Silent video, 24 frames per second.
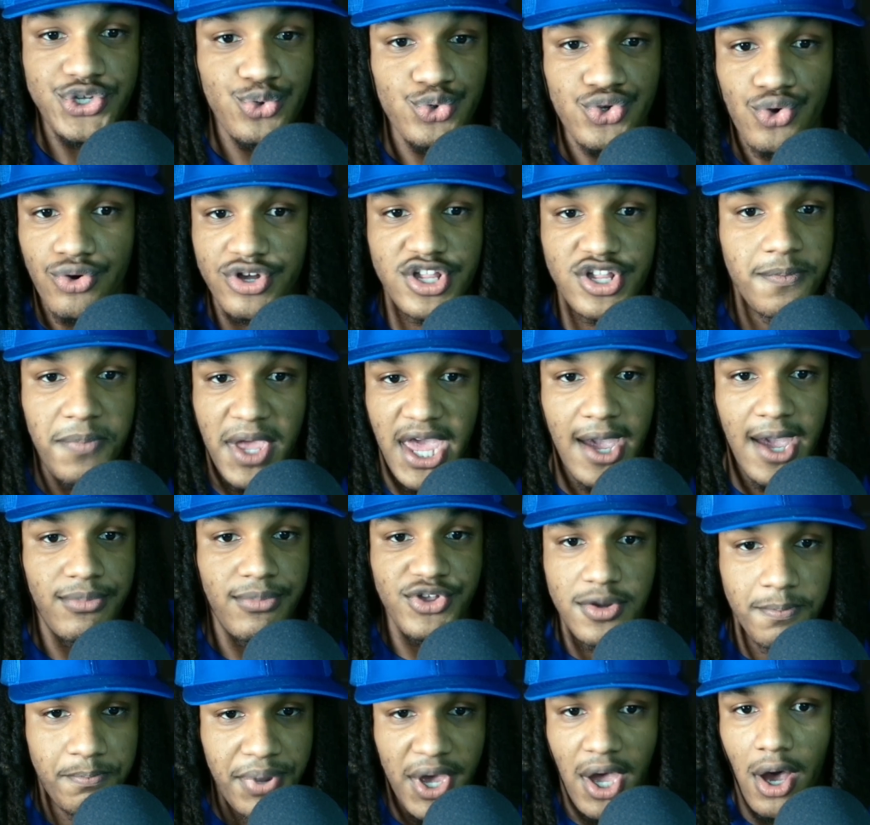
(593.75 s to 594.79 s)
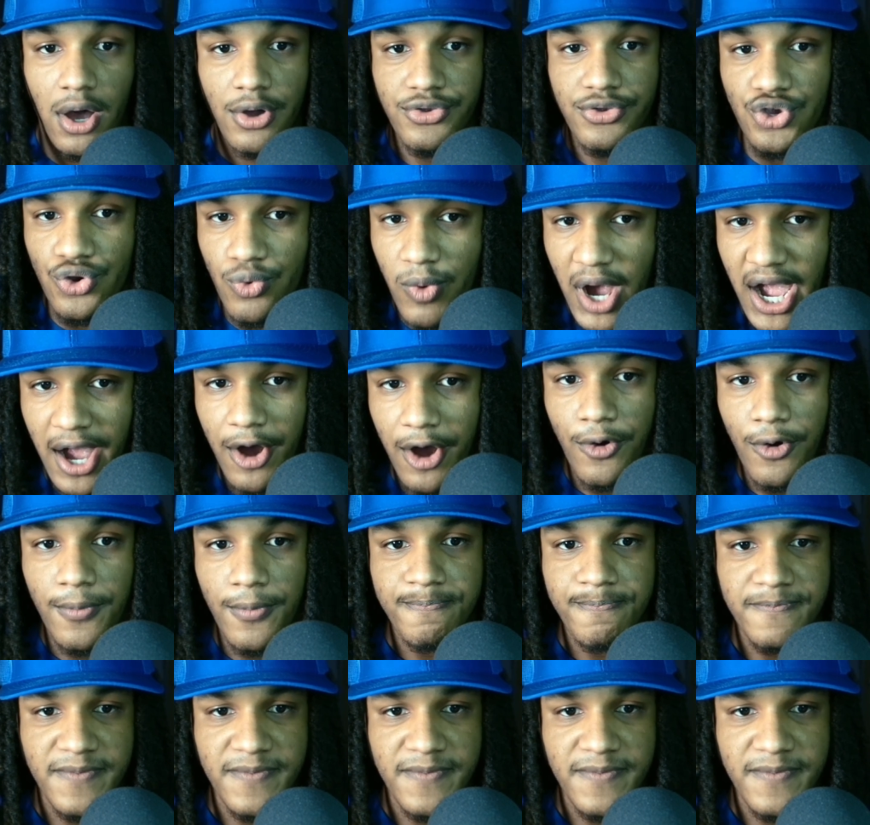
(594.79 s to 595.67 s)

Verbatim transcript: was going to be able to bail you out.